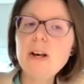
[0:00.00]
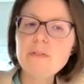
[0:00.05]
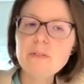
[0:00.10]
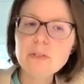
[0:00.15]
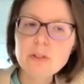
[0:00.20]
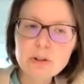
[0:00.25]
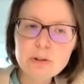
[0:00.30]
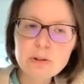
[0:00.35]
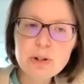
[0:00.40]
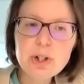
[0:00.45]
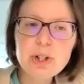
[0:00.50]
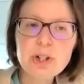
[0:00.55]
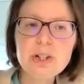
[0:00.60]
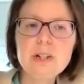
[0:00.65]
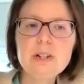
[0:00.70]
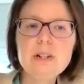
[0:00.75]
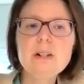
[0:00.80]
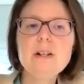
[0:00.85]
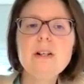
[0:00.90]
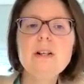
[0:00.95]

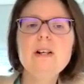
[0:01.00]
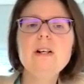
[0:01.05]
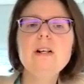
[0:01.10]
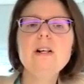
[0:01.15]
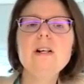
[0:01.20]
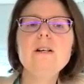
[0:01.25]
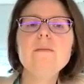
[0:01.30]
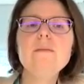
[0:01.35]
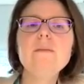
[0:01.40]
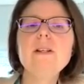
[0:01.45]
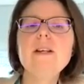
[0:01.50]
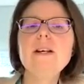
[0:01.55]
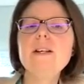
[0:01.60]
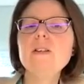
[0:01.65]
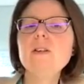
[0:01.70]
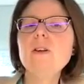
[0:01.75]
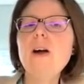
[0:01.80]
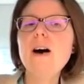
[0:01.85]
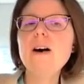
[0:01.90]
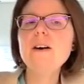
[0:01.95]
evolution, like
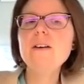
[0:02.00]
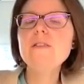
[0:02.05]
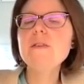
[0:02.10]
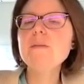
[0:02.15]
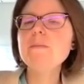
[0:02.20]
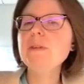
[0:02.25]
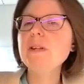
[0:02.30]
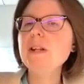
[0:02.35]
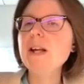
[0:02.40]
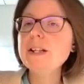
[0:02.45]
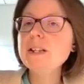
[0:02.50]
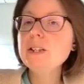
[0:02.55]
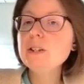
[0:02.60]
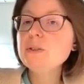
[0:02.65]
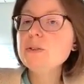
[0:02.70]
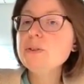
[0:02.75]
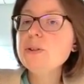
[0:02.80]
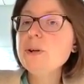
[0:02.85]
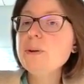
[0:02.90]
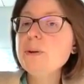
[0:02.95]
a lot of the
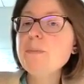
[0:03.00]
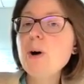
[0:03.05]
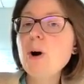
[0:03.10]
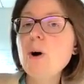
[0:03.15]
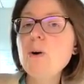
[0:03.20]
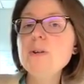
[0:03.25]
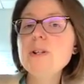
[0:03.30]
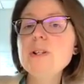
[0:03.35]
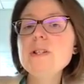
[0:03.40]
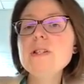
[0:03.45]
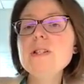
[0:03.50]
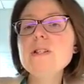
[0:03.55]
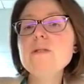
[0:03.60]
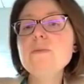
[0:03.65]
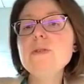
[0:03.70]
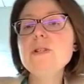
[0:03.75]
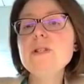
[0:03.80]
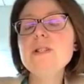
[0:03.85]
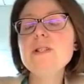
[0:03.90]
molecular components that we